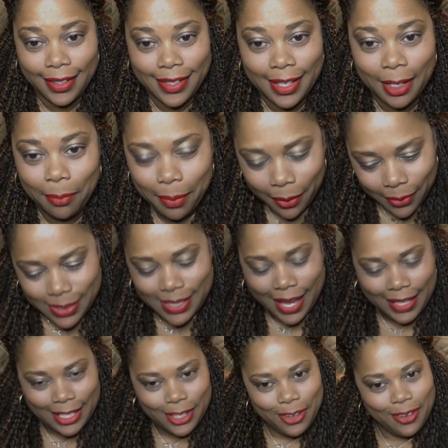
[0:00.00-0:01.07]
and Dingleberry's
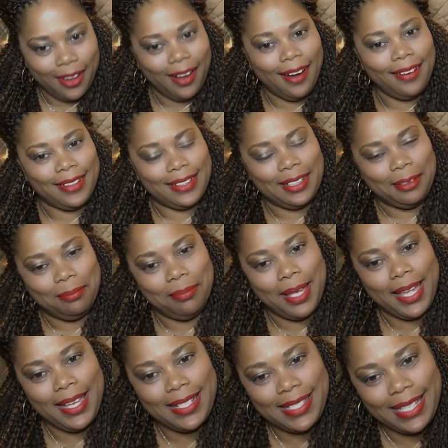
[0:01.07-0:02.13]
like, you are an
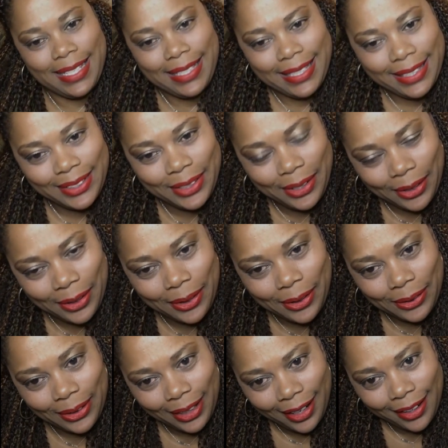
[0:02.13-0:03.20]
amazing little
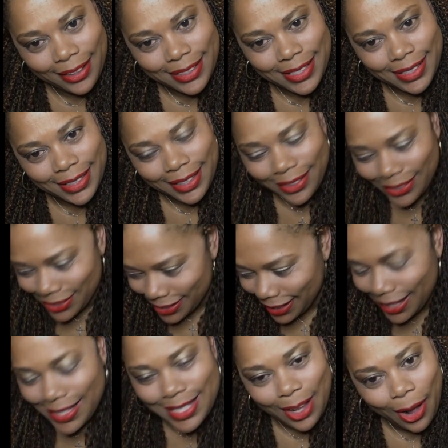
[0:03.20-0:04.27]
girl, aren't you? You're
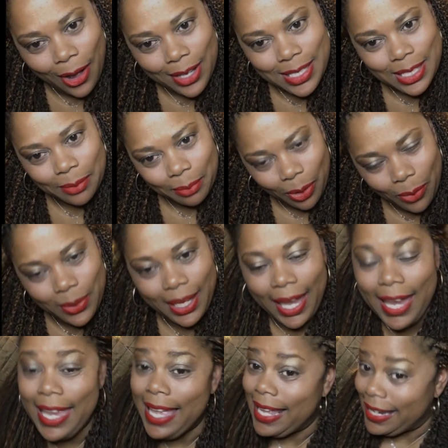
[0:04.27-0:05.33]
just awesome. Okay,
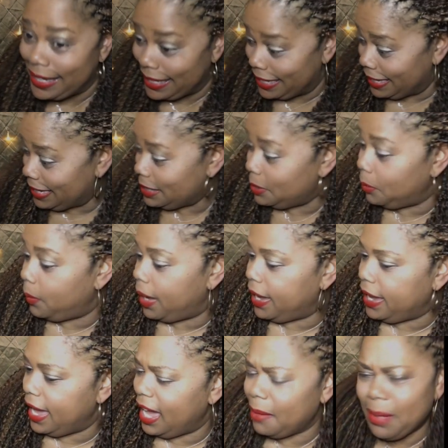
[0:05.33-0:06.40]
lead the way,
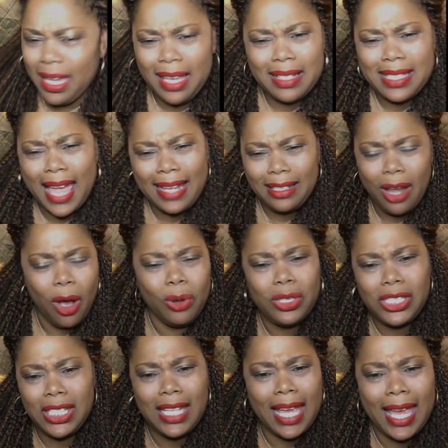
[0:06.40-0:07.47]
Amy. He's like, no,
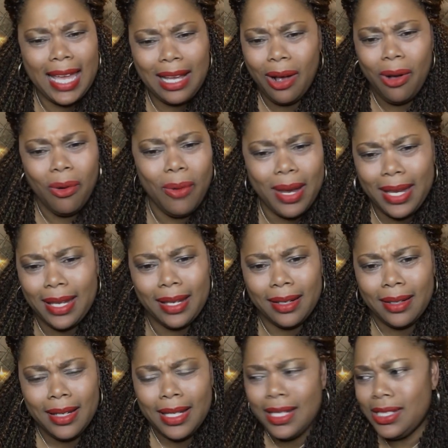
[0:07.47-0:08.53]
she ain't
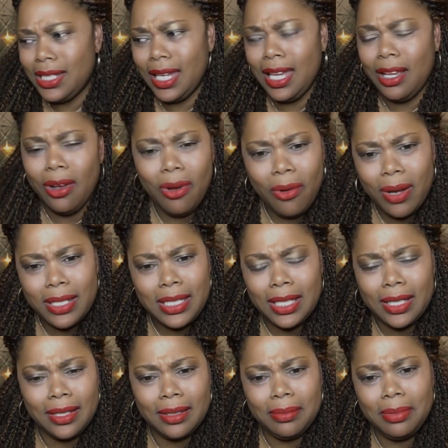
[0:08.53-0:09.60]
going. She ain't going to
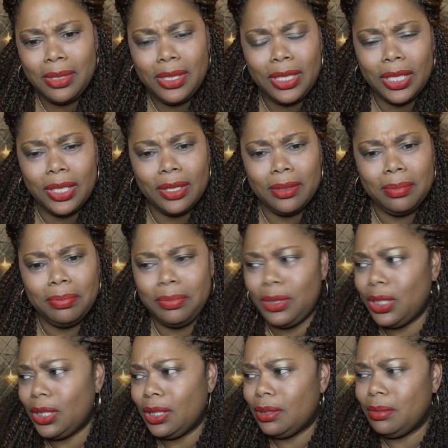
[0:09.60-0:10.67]
the to the
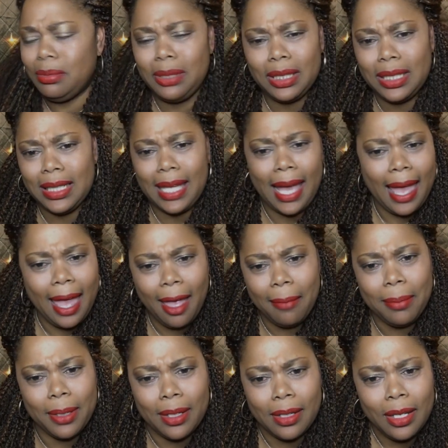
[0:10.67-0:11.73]
to the to the
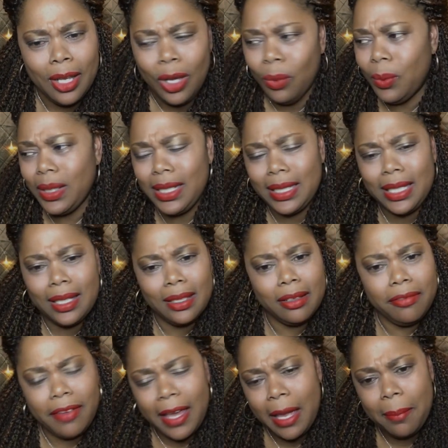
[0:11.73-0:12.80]
cabin with the
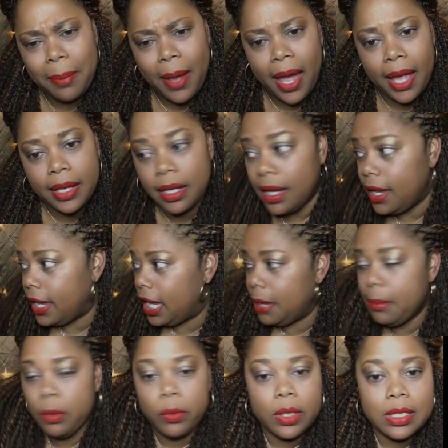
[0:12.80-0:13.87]
killer vampire.
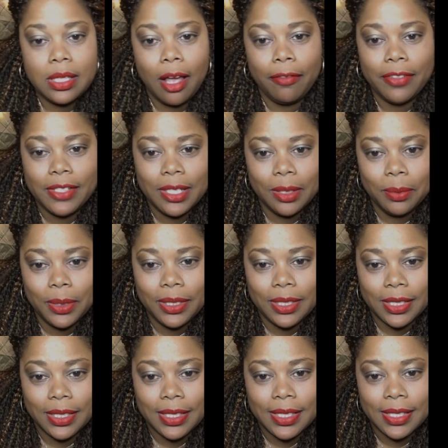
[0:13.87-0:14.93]
Amy runs off into the
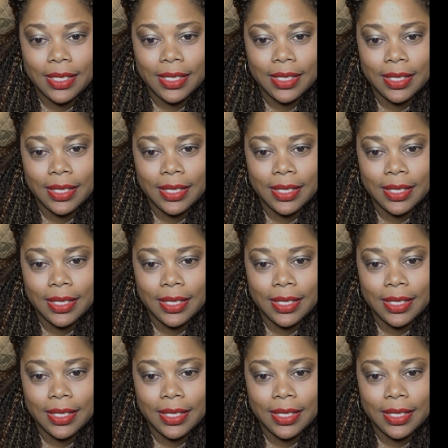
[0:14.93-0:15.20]
woods.